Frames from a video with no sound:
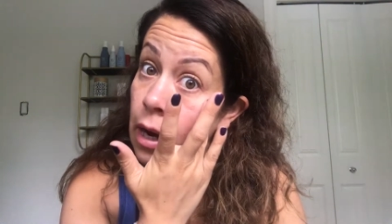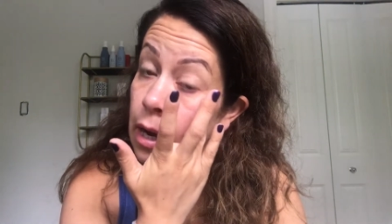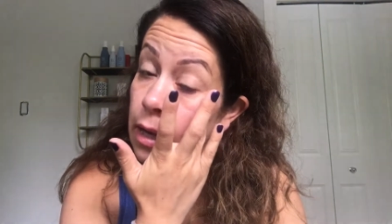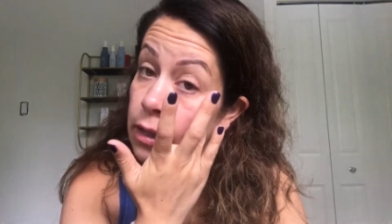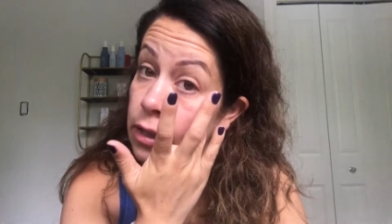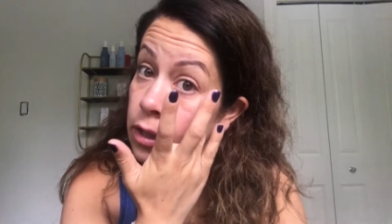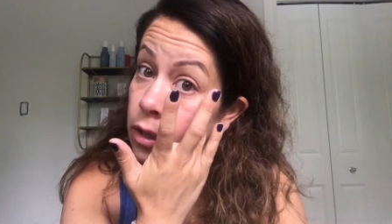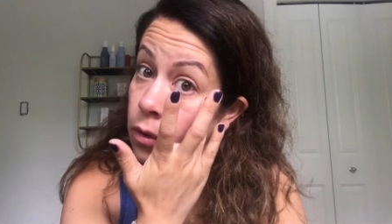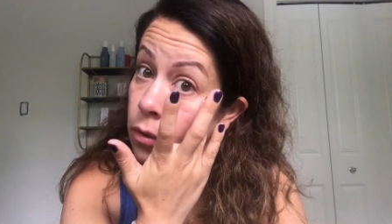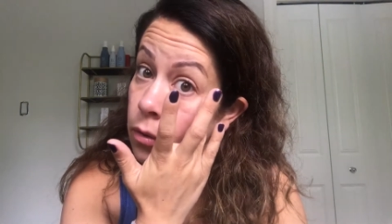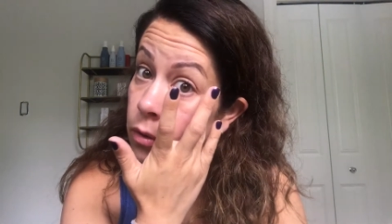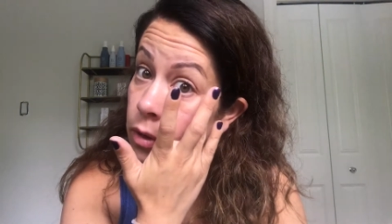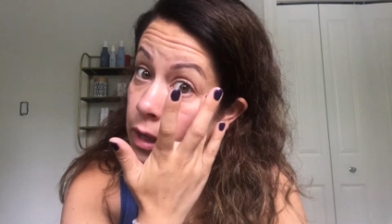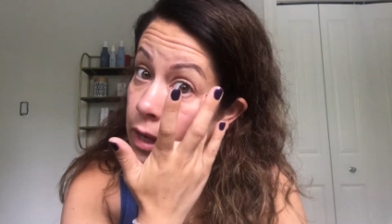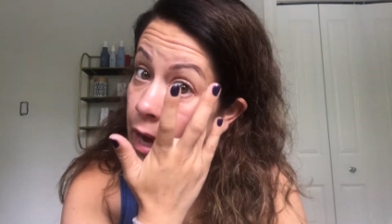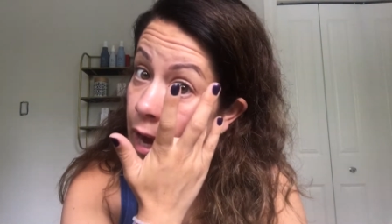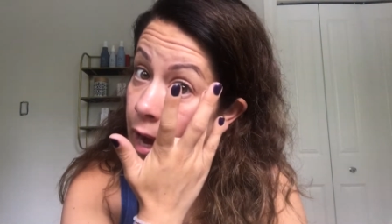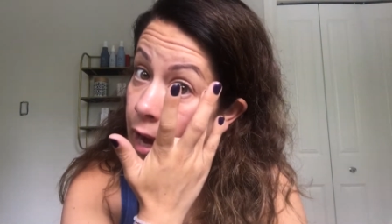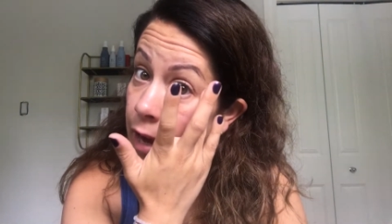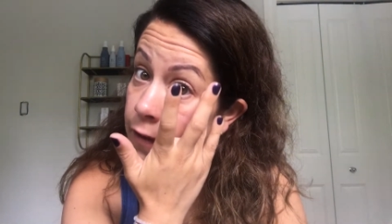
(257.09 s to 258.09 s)
And so the
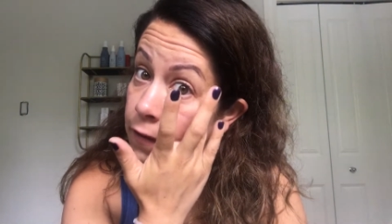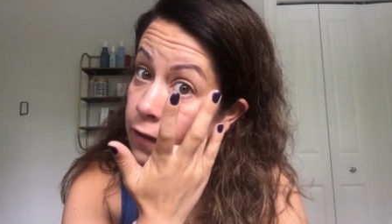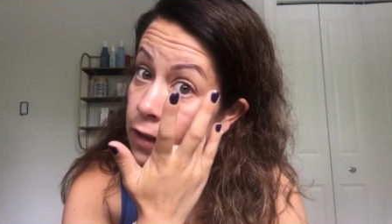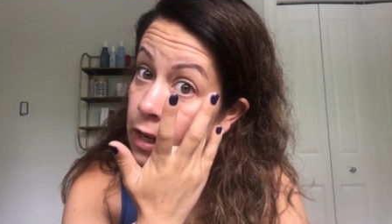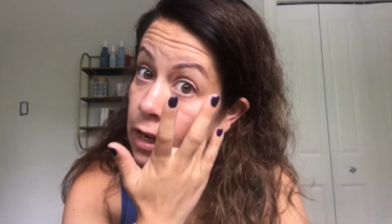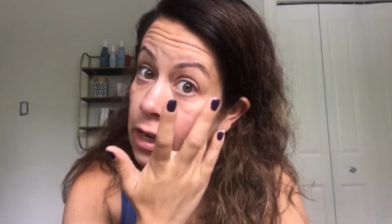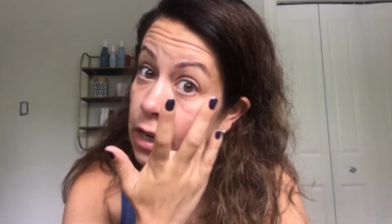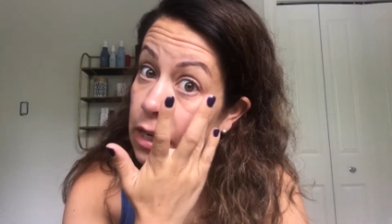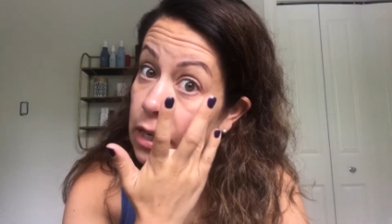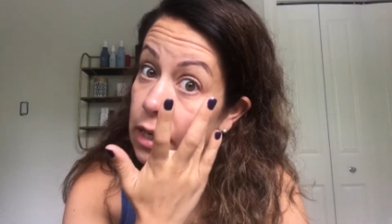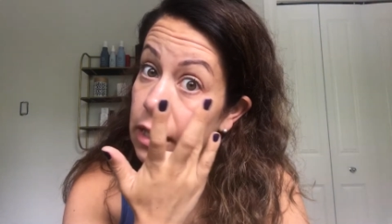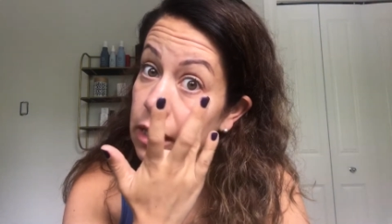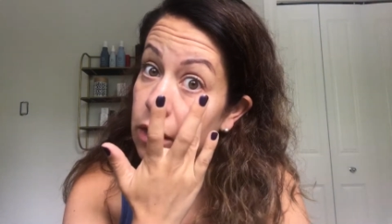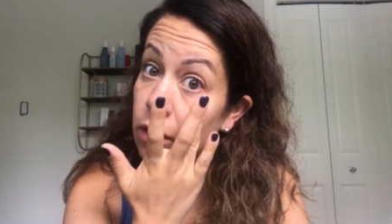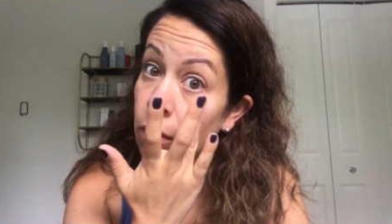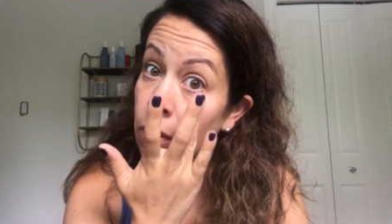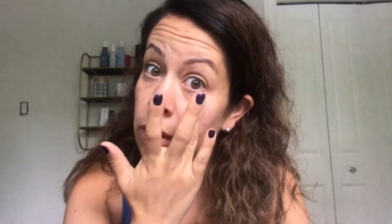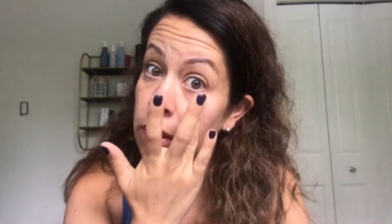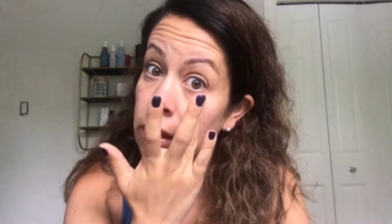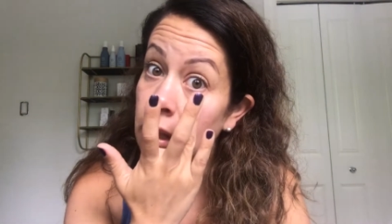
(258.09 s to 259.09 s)
caffeine is
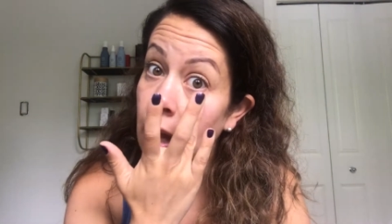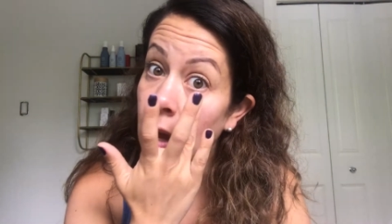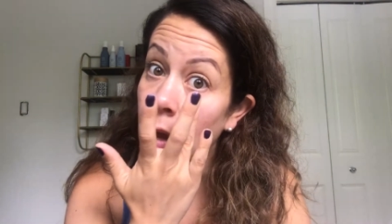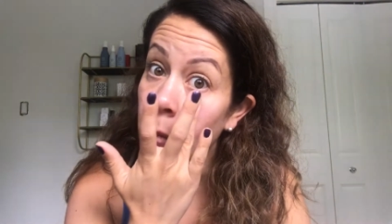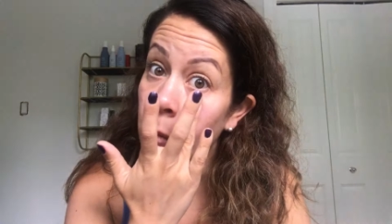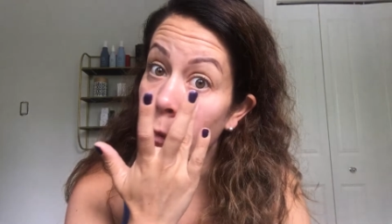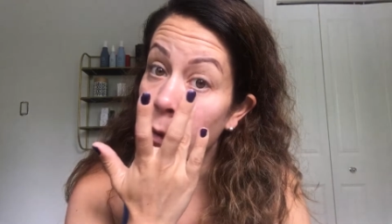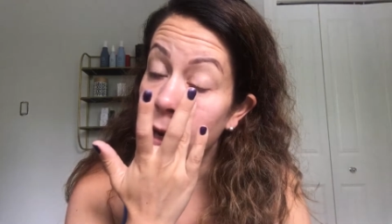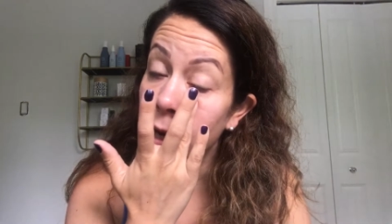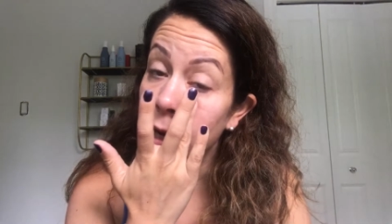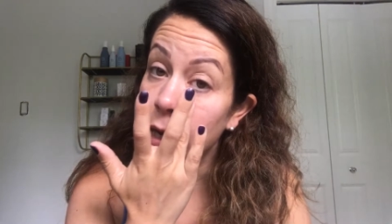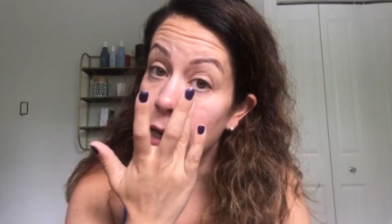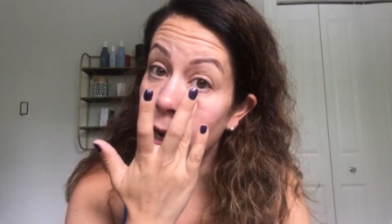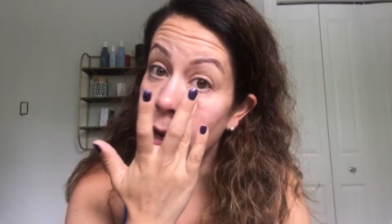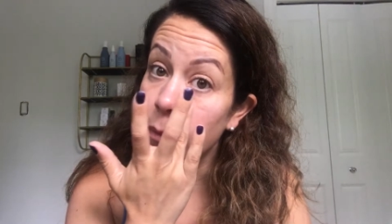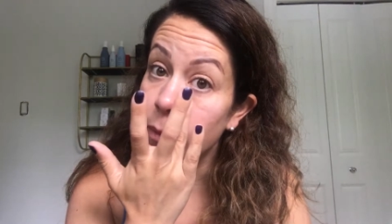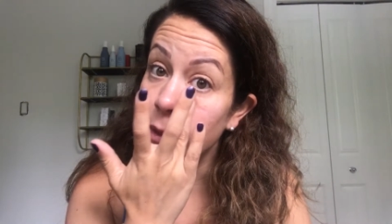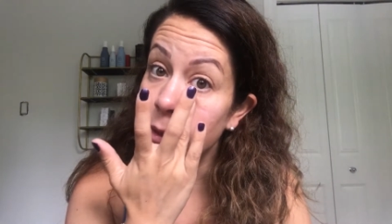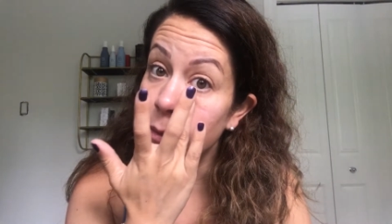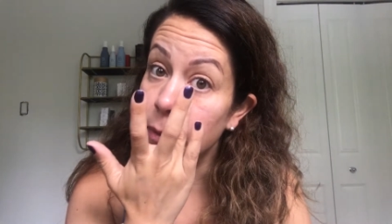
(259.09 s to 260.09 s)
going to help wake it
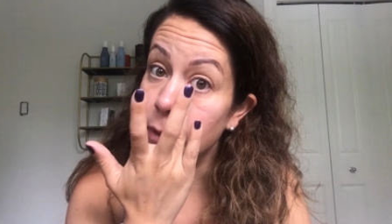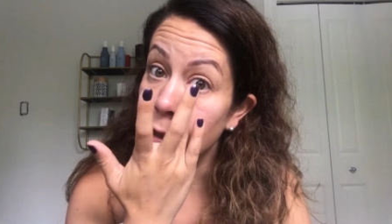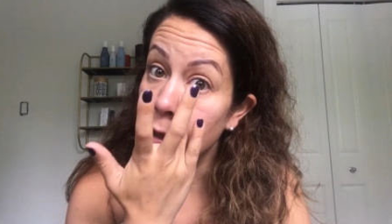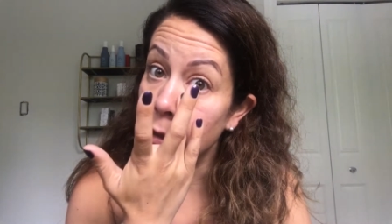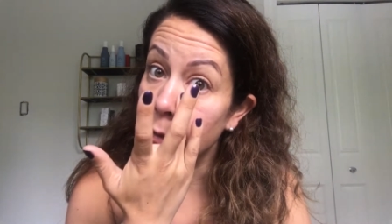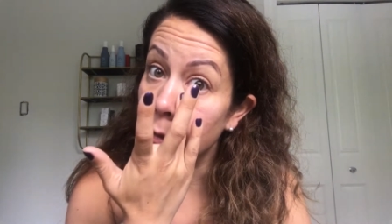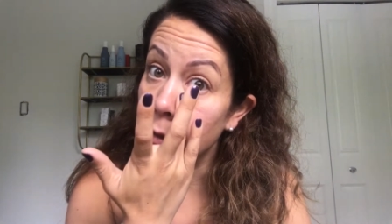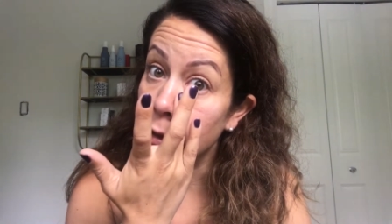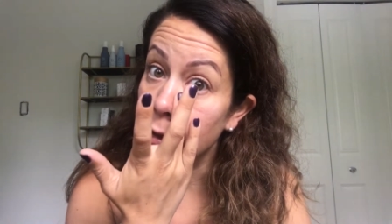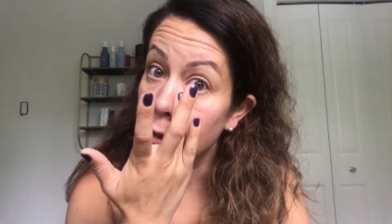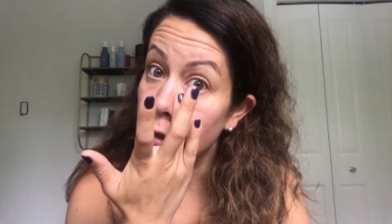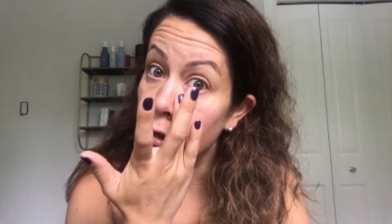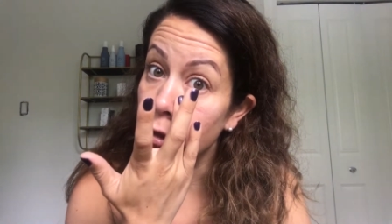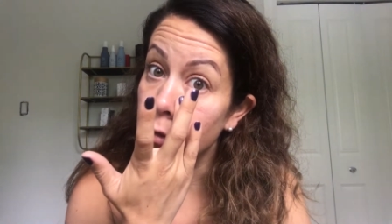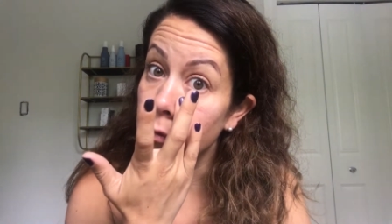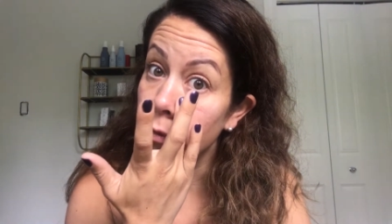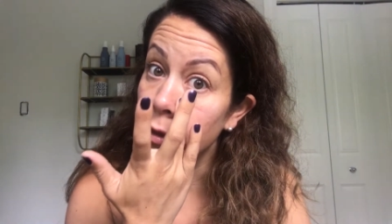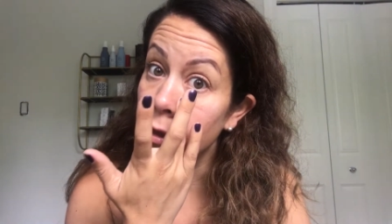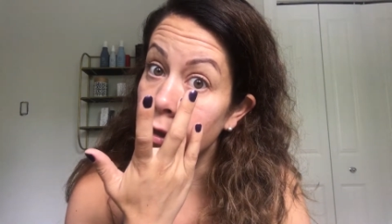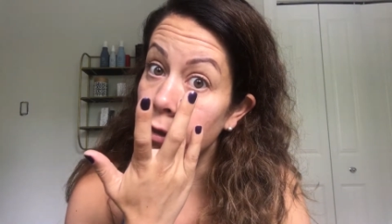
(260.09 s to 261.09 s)
up, especially with the
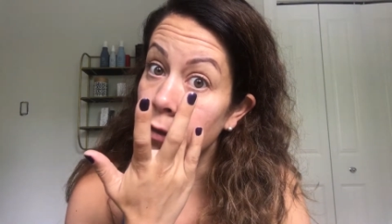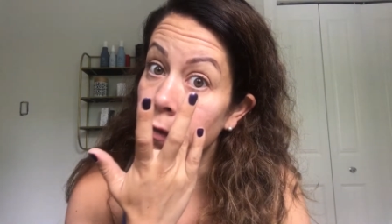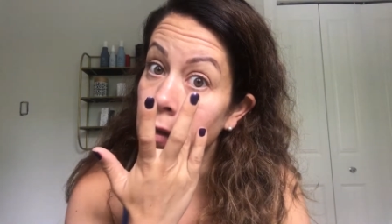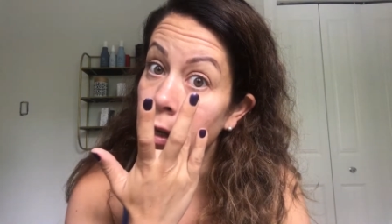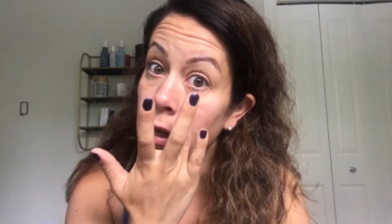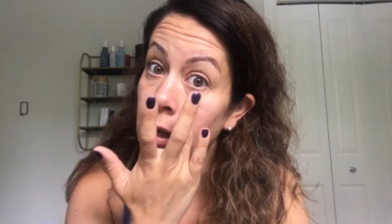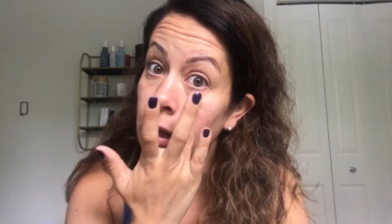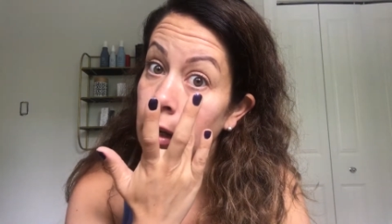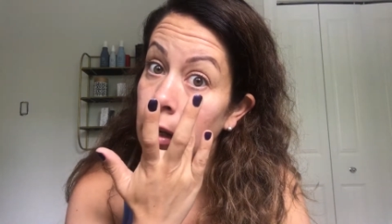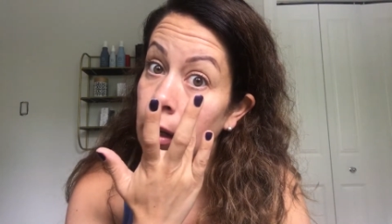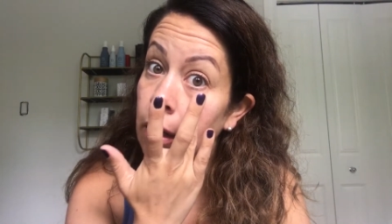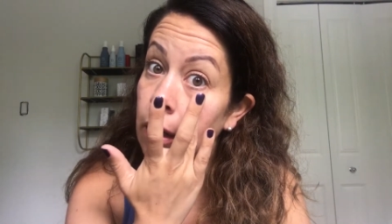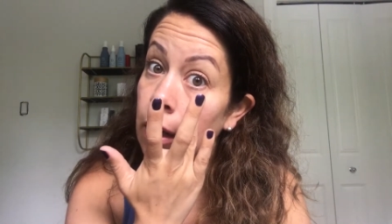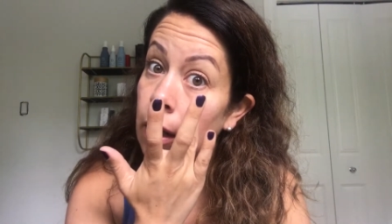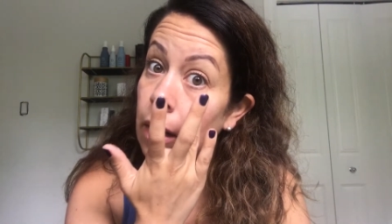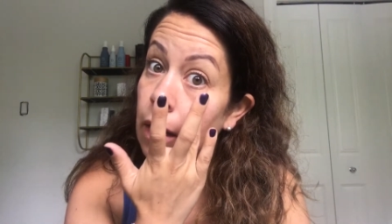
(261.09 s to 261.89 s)
rejuvenating.